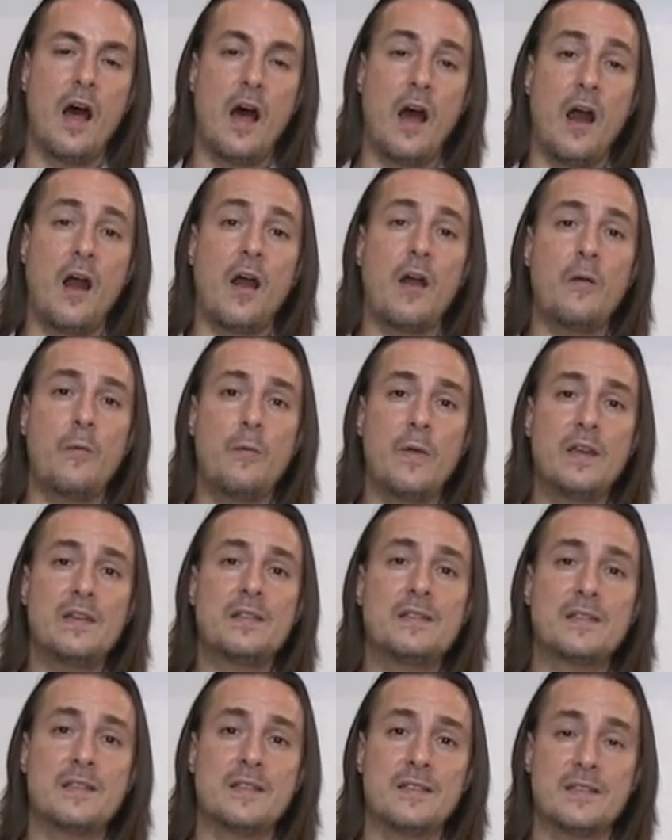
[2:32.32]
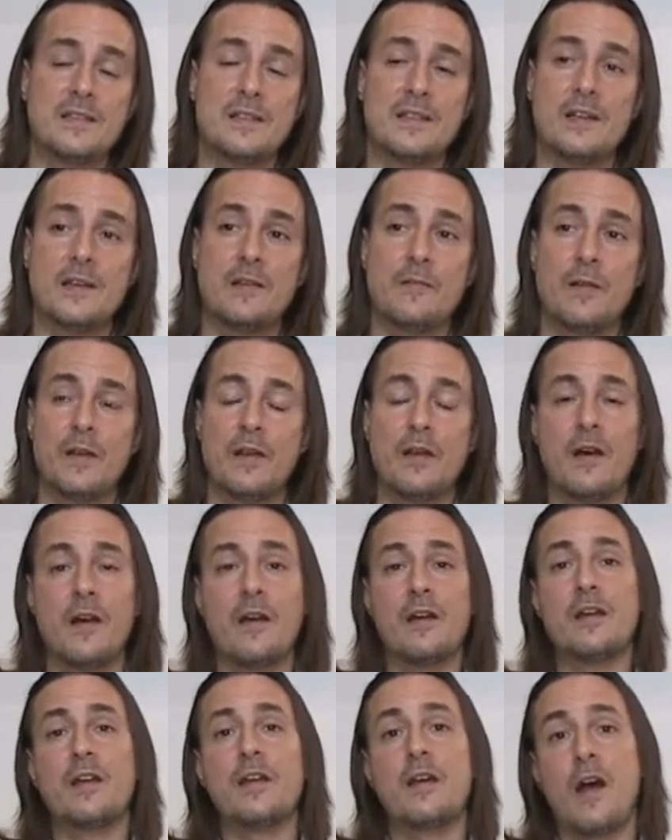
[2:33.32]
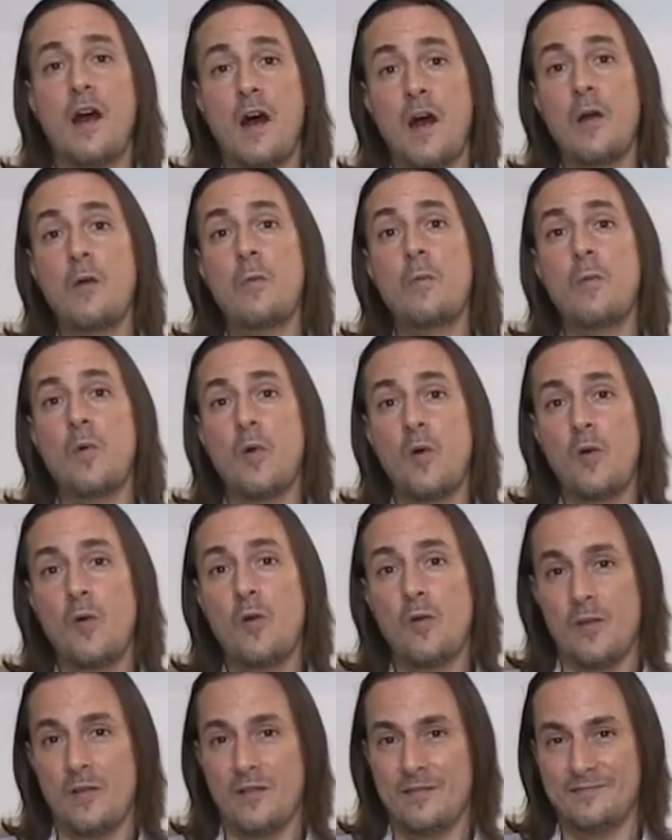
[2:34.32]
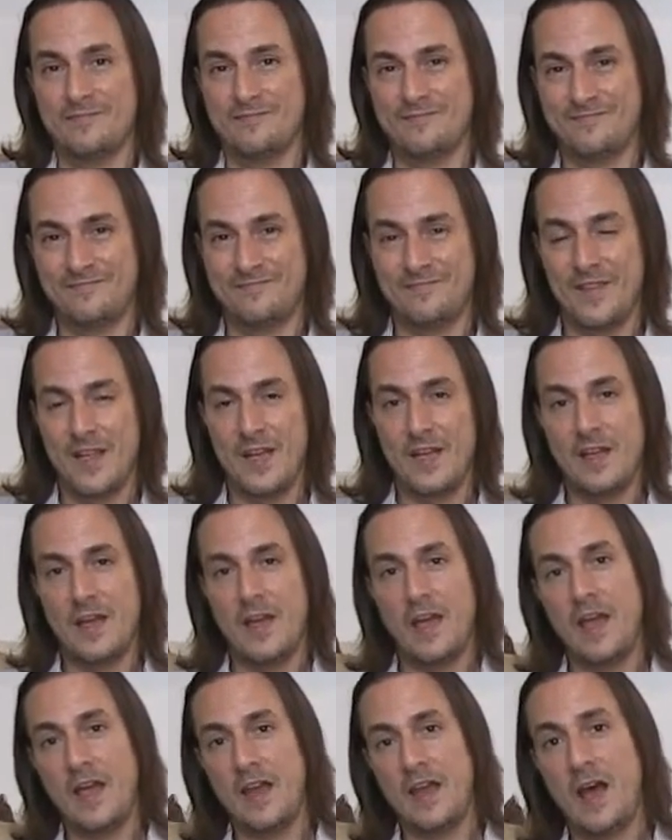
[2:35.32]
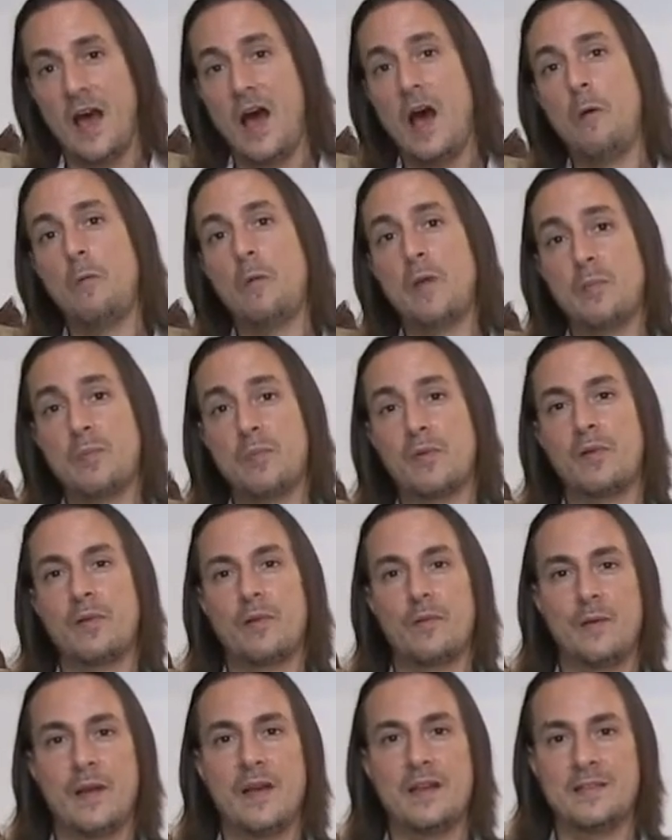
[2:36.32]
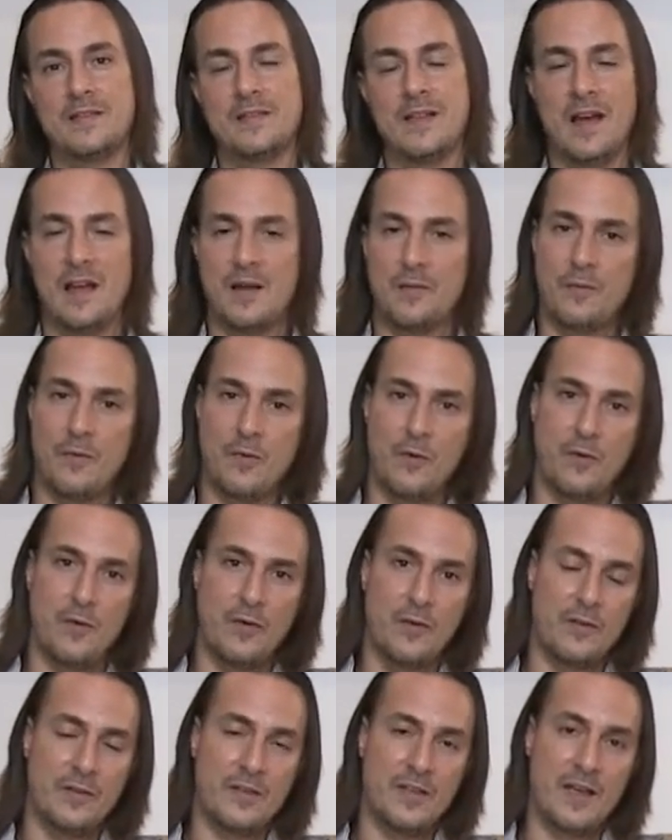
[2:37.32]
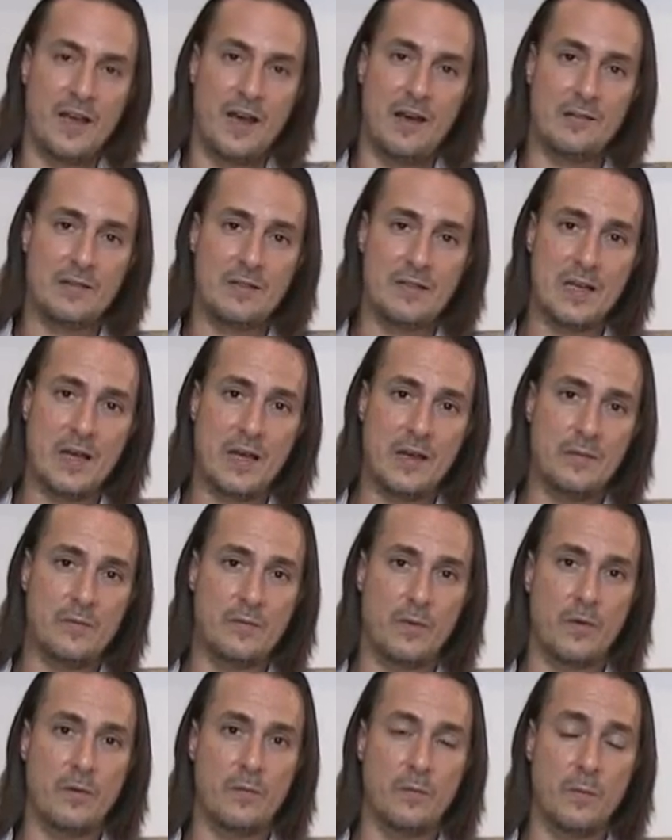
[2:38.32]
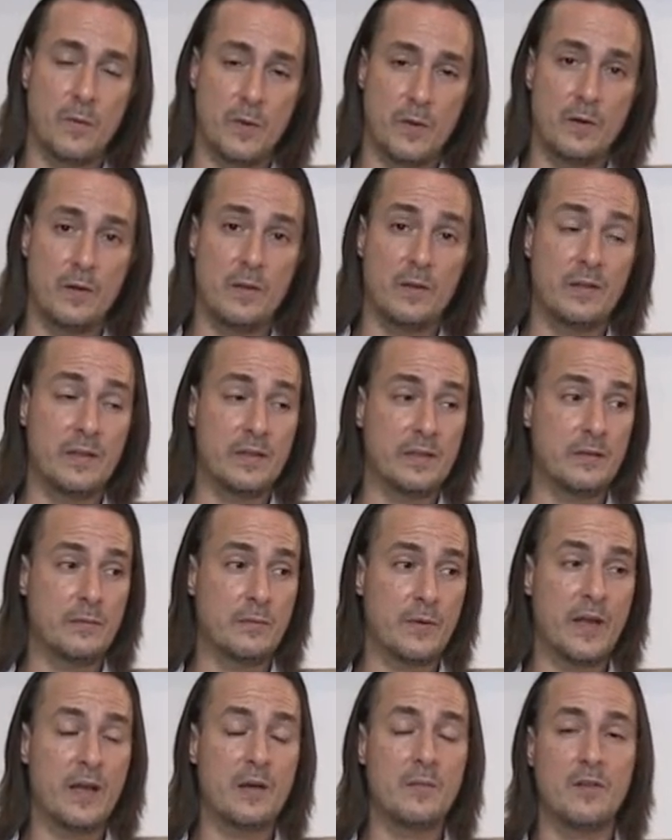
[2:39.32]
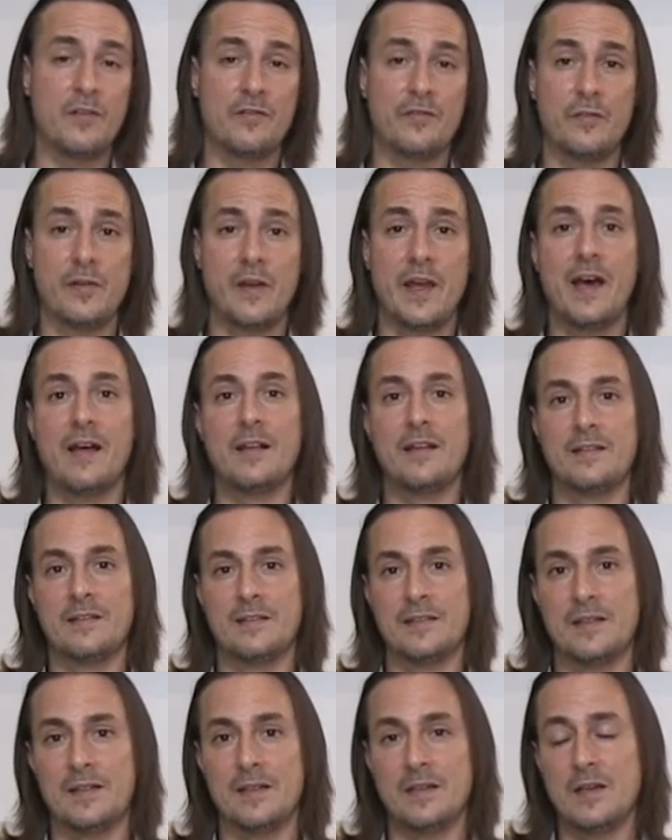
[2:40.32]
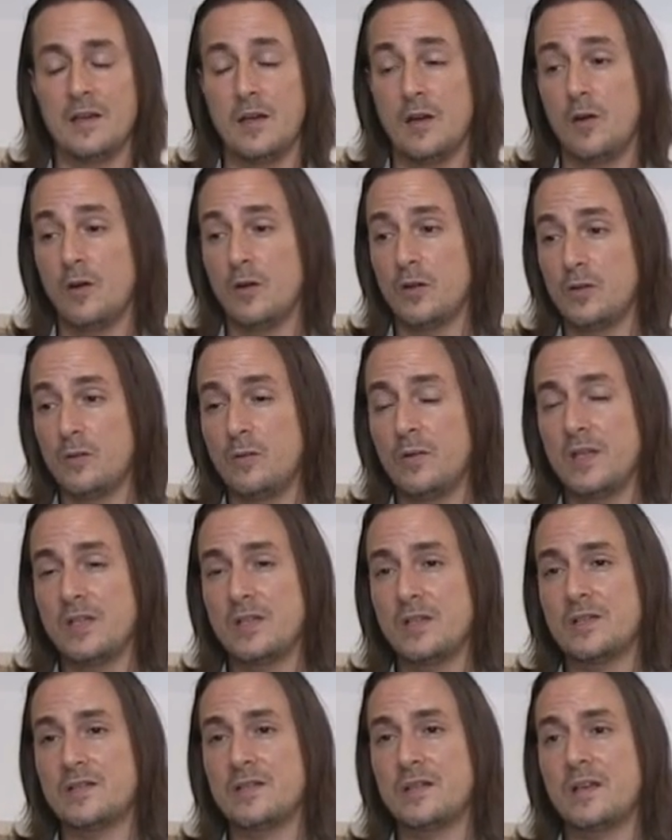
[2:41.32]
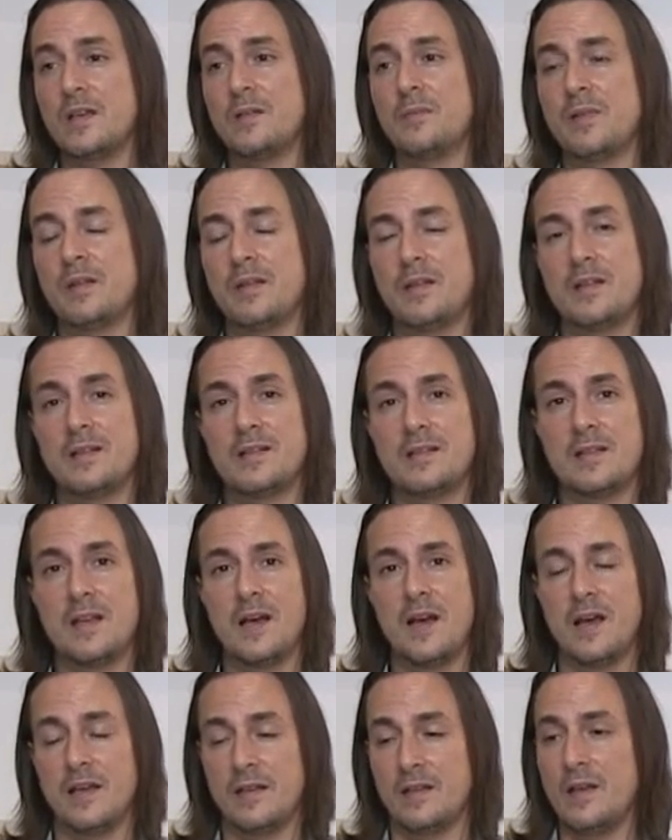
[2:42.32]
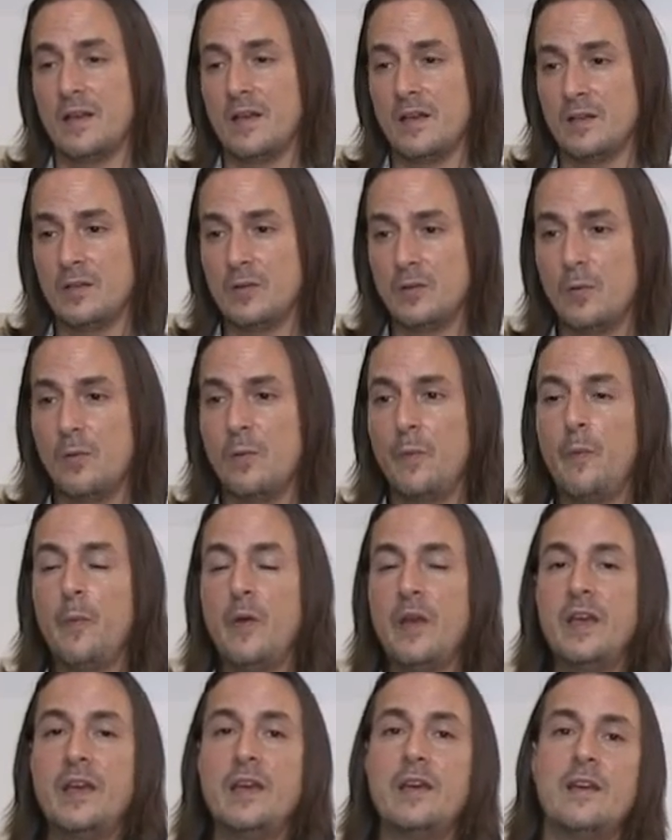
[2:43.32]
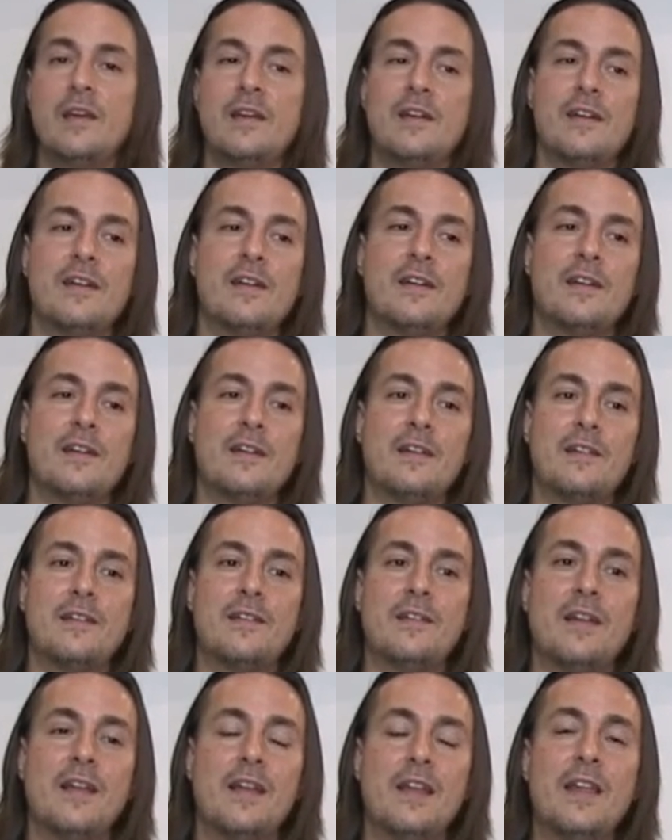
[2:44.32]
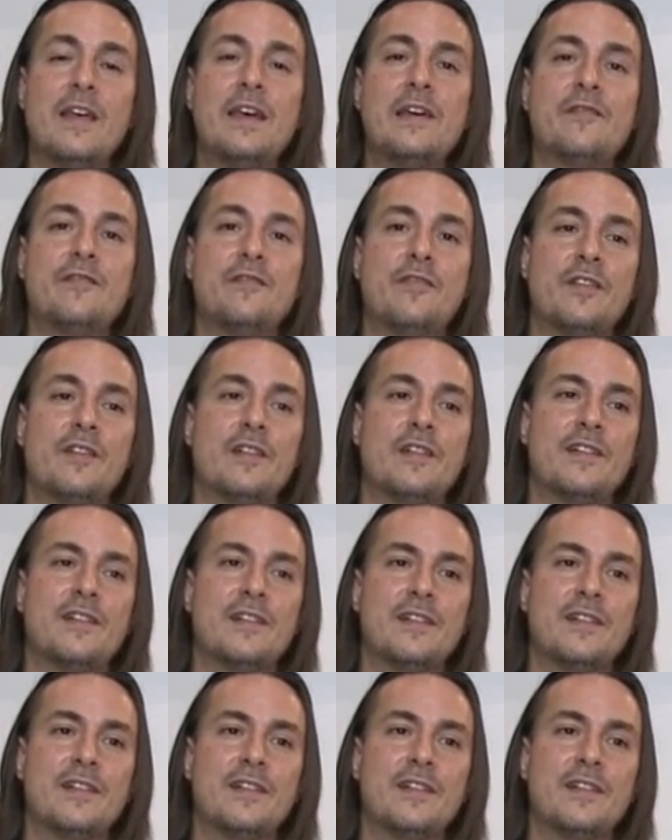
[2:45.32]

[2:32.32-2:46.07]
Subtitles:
Are we sincere regarding our role and how we progress that role on the outside world in the realm of reality? Or do we just keep it inside? Do we live